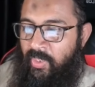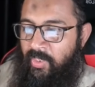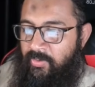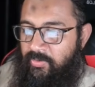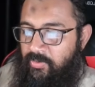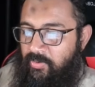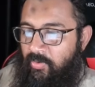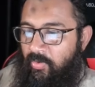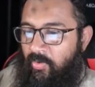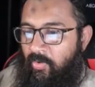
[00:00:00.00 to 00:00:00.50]

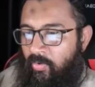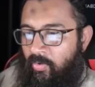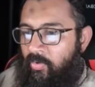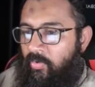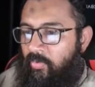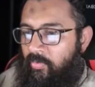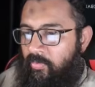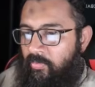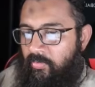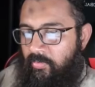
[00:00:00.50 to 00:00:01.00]

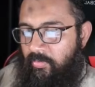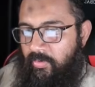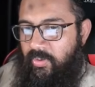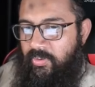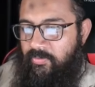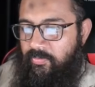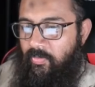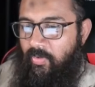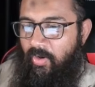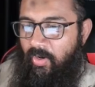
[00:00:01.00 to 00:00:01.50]
So
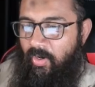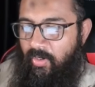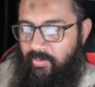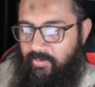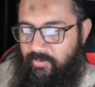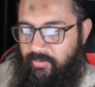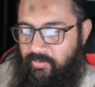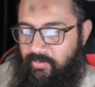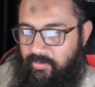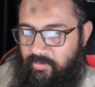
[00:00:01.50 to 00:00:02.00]
this model
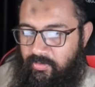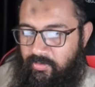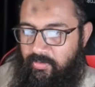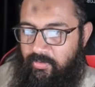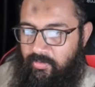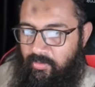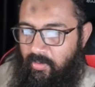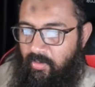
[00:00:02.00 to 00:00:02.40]
is